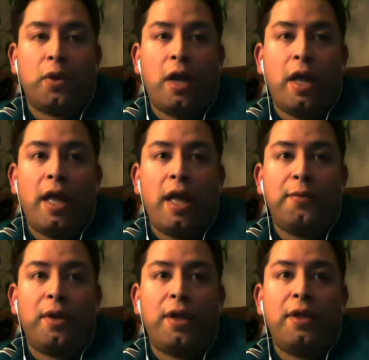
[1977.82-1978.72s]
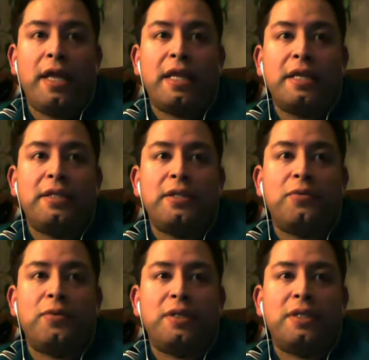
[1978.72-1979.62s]
I guess this
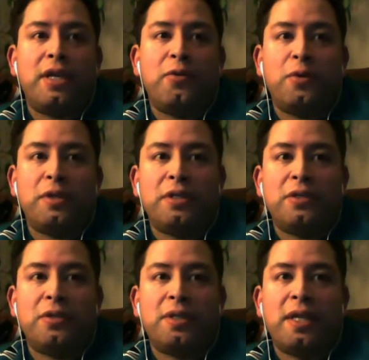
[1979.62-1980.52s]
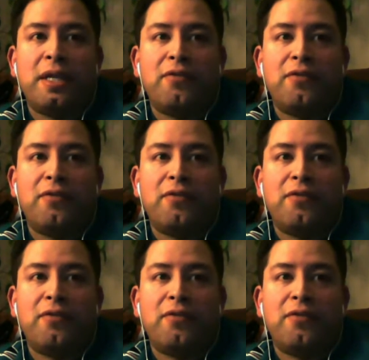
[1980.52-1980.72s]
was Doug Wilson's thing